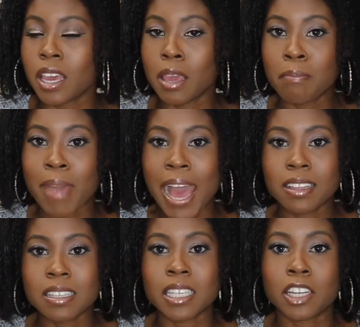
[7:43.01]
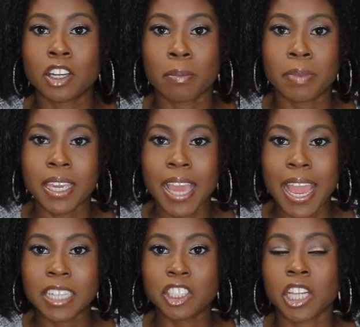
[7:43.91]
imbalance in your
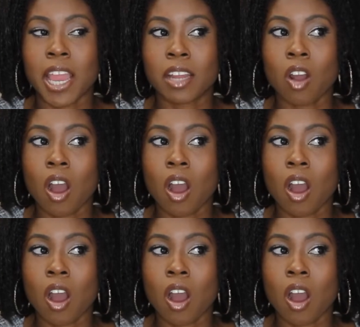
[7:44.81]
pH and